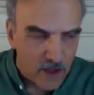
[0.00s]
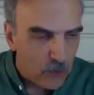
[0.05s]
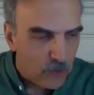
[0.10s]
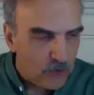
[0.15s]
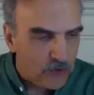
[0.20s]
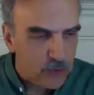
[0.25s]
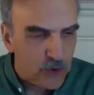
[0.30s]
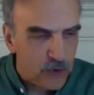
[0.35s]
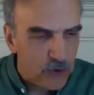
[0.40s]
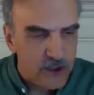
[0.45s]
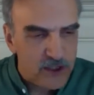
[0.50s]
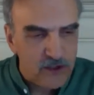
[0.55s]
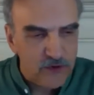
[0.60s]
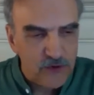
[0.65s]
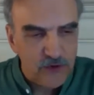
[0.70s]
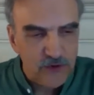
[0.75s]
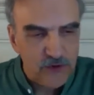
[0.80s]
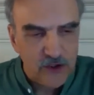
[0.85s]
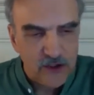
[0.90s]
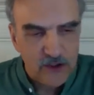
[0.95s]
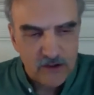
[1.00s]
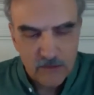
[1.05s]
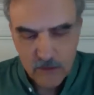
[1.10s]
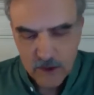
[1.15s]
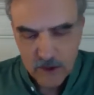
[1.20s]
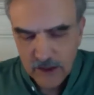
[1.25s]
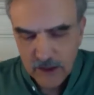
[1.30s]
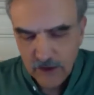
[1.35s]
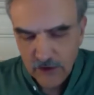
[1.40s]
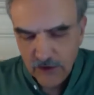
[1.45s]
What's really interesting to
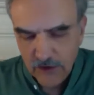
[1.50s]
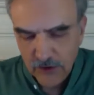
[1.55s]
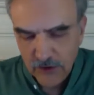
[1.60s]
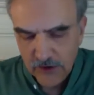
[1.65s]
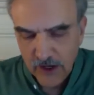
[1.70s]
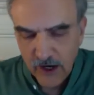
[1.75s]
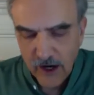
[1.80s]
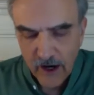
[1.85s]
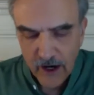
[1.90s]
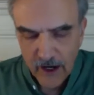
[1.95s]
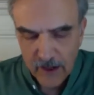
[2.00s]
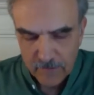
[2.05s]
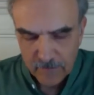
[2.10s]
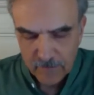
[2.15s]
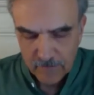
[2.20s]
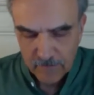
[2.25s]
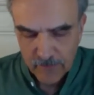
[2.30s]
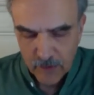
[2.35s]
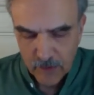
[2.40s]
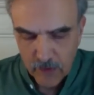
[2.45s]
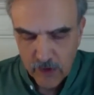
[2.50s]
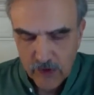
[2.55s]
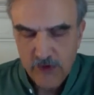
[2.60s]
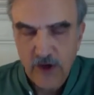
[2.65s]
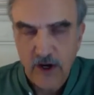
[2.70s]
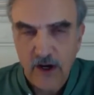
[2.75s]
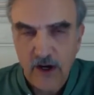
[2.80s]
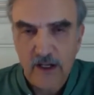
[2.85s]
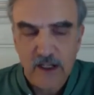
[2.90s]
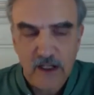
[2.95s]
me is the time we are
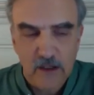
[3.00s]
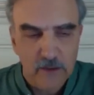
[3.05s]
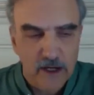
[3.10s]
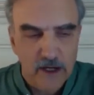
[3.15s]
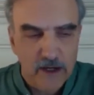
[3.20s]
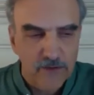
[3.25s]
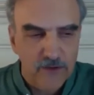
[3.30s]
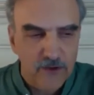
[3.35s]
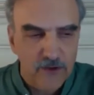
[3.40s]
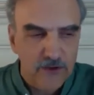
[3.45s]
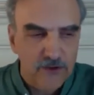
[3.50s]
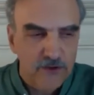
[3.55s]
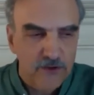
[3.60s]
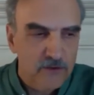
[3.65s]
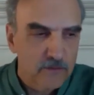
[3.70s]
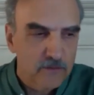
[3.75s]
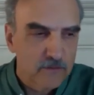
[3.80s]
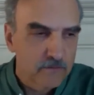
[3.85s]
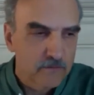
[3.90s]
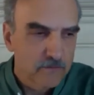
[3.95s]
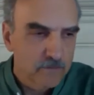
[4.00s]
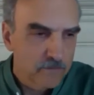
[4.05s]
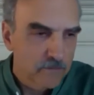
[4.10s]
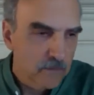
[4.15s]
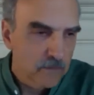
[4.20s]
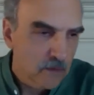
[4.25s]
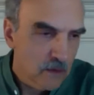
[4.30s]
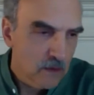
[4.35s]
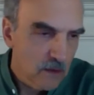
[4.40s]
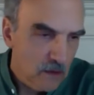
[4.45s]
talking about this.
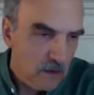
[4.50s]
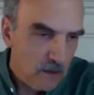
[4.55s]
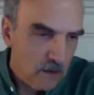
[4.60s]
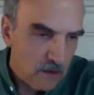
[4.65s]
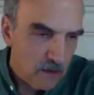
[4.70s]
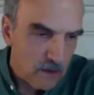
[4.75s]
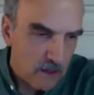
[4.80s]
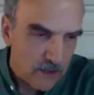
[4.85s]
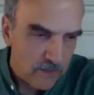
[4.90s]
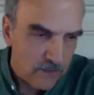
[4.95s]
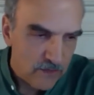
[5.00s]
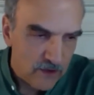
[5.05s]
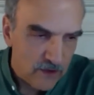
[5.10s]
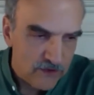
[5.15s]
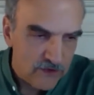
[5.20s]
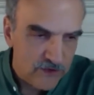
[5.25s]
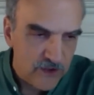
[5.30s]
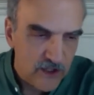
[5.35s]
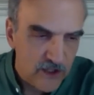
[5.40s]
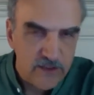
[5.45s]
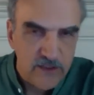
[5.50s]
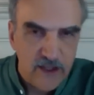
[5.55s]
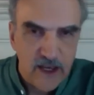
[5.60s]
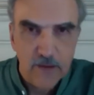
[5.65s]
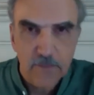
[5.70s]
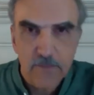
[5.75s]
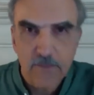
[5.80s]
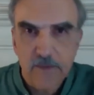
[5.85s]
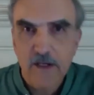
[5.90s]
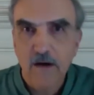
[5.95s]
And I say
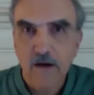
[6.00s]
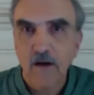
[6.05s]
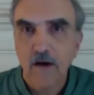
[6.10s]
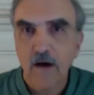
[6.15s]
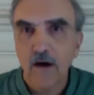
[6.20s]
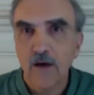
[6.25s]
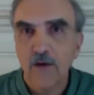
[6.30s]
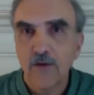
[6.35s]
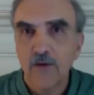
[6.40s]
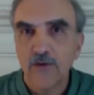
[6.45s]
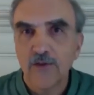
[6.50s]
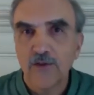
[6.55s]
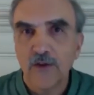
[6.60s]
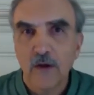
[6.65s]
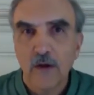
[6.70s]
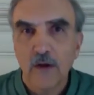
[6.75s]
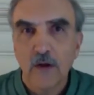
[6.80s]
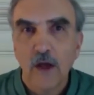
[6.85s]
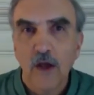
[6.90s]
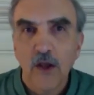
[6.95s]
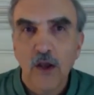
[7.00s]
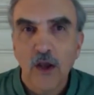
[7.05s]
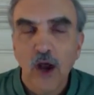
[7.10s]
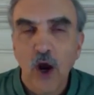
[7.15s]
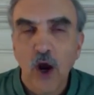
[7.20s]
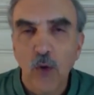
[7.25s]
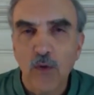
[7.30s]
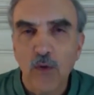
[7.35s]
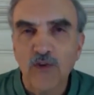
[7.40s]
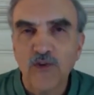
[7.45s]
that because,
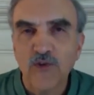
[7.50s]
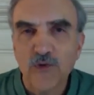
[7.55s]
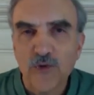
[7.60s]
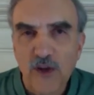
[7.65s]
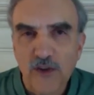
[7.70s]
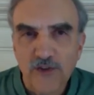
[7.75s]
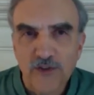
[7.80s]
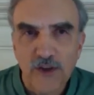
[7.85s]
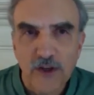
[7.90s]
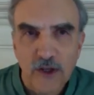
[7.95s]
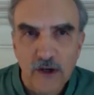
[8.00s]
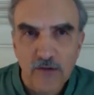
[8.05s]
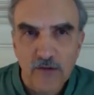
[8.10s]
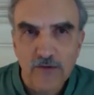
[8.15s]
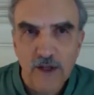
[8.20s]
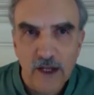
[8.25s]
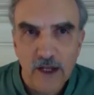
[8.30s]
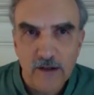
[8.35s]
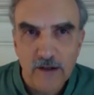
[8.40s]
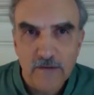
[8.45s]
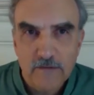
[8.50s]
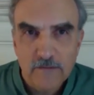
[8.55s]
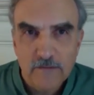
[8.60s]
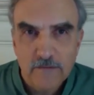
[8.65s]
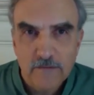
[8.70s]
are we stressed enough yet?